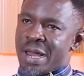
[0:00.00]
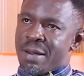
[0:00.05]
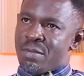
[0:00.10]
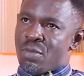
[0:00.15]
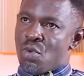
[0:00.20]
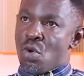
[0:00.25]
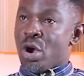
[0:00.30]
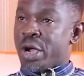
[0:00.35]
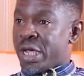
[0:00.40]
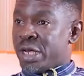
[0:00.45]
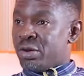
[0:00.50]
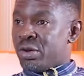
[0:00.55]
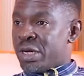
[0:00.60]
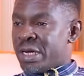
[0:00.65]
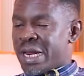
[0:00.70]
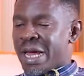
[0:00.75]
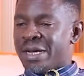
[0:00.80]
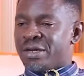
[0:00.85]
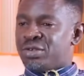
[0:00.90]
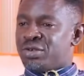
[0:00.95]
I'm working
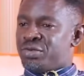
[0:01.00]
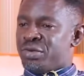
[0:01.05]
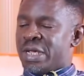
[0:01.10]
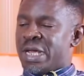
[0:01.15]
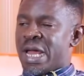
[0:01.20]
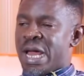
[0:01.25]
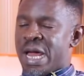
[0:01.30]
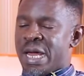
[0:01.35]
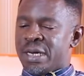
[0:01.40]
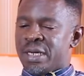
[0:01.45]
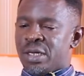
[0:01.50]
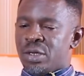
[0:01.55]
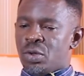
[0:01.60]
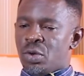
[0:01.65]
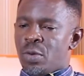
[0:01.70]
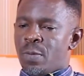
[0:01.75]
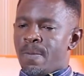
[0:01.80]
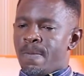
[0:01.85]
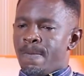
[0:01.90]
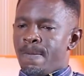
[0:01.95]
on that regard, you
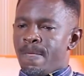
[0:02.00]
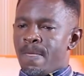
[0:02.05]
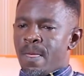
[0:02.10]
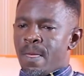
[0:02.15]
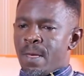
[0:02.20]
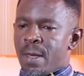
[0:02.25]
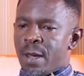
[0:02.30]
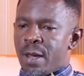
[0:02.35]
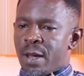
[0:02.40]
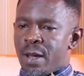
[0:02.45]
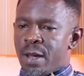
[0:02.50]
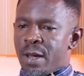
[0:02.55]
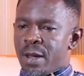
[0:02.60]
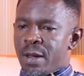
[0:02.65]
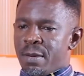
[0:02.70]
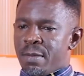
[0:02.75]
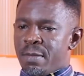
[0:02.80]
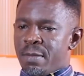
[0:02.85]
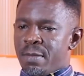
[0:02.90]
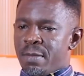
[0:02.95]
know.
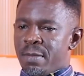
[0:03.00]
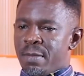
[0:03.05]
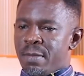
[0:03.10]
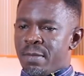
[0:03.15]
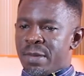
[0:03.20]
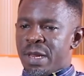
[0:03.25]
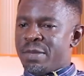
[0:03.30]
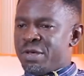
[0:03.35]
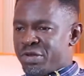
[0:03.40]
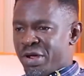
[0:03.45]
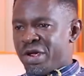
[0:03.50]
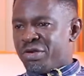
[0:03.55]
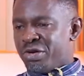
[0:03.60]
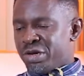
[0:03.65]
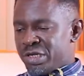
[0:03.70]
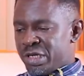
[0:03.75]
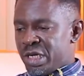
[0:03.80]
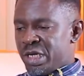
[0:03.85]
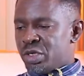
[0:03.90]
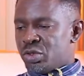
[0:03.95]
Let me
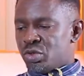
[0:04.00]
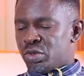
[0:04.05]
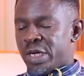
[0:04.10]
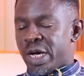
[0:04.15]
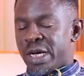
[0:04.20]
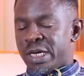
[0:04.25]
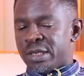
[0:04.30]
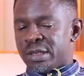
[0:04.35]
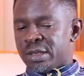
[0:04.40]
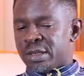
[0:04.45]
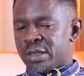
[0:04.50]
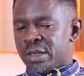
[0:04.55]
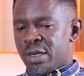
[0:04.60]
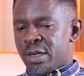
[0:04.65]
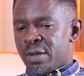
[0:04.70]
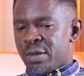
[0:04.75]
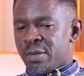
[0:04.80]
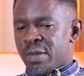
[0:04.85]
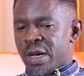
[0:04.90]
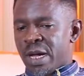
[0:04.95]
digress a little.
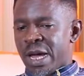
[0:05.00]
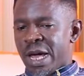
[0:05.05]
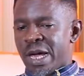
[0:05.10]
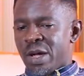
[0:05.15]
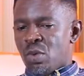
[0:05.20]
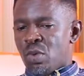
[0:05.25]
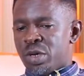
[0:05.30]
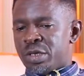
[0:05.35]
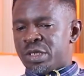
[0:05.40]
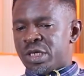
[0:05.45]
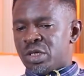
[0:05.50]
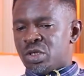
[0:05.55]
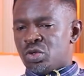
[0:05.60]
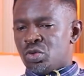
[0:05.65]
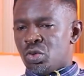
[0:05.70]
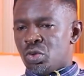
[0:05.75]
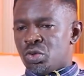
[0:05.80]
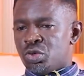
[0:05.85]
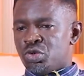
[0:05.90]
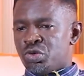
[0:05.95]
I
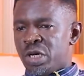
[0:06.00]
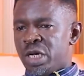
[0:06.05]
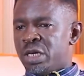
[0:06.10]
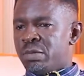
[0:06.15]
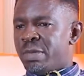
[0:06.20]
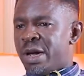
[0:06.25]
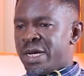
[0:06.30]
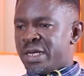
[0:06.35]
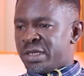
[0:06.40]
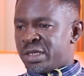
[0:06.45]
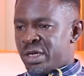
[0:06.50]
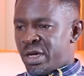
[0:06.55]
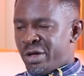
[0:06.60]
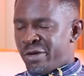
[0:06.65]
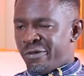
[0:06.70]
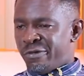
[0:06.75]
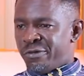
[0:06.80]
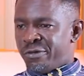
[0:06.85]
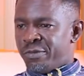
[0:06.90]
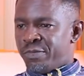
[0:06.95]
wanted to train
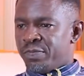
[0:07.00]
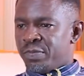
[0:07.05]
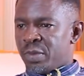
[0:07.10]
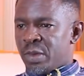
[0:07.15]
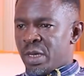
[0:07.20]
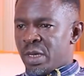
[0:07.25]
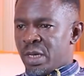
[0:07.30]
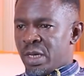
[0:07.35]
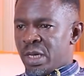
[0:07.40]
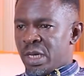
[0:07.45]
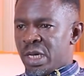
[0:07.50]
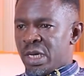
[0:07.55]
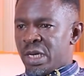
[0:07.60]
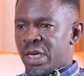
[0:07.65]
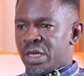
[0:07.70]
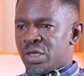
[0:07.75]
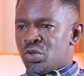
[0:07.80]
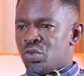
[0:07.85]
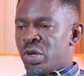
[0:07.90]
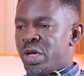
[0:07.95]
myself
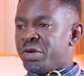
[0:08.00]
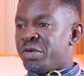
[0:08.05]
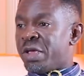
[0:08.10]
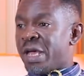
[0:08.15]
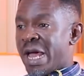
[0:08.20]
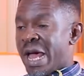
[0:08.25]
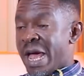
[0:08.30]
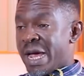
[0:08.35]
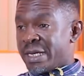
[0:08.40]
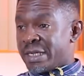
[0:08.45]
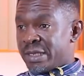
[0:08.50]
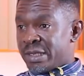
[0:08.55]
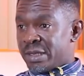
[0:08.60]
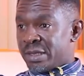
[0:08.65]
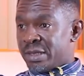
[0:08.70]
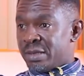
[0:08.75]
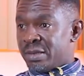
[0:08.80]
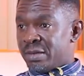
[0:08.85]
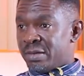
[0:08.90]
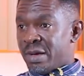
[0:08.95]
in the jewelry act
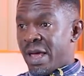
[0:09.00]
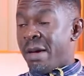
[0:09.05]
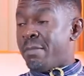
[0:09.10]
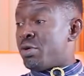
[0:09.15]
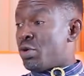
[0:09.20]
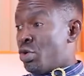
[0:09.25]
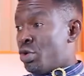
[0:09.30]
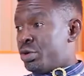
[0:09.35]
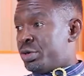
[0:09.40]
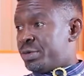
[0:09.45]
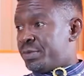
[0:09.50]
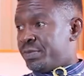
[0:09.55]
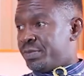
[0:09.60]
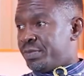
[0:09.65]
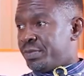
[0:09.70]
abroad.